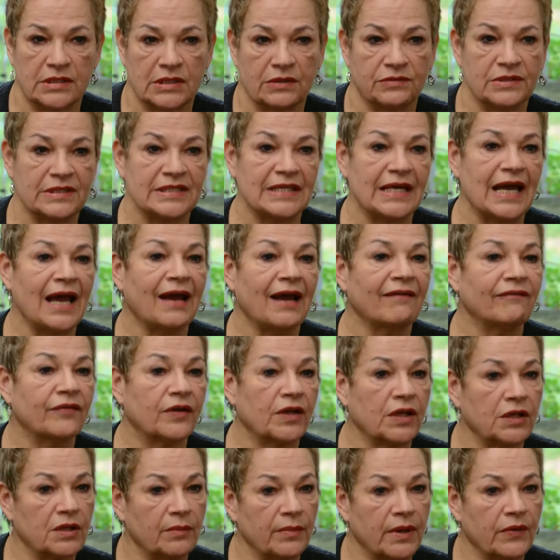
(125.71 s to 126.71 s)
There was the
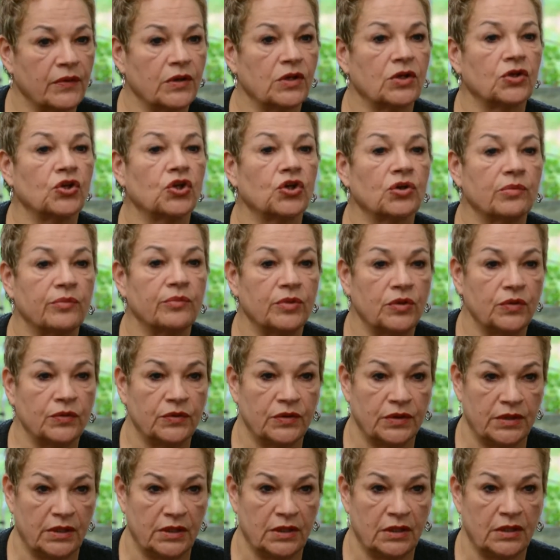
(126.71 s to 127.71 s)
African American
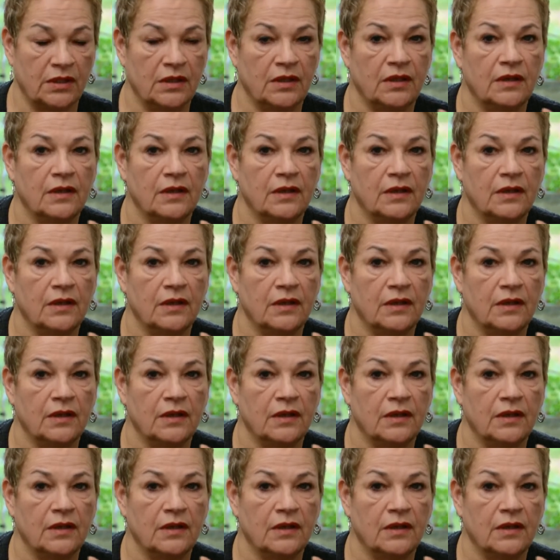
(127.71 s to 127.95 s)
community.